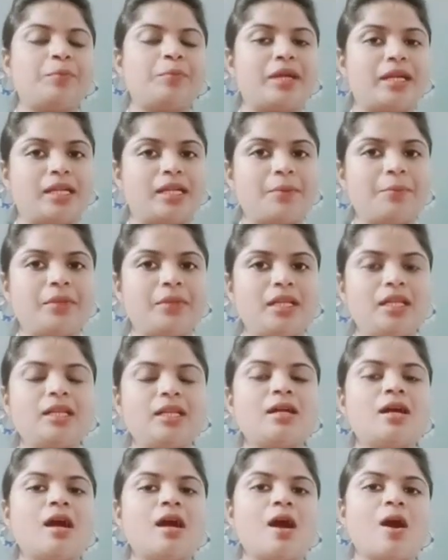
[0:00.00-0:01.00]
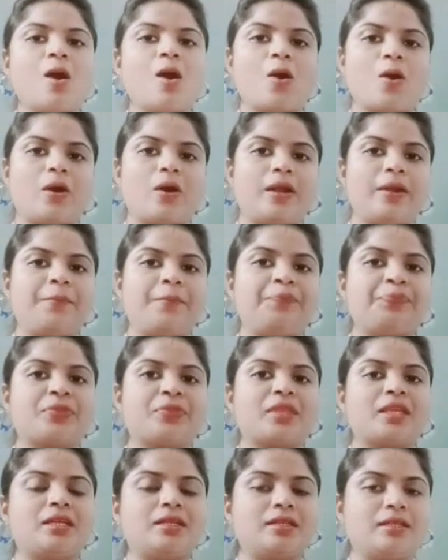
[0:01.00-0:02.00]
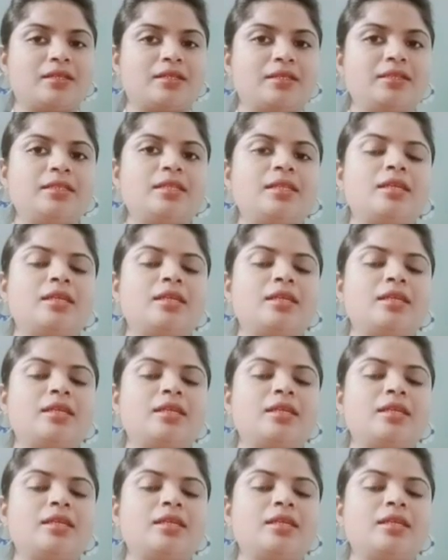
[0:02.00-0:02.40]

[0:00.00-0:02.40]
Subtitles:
buttermilk or curd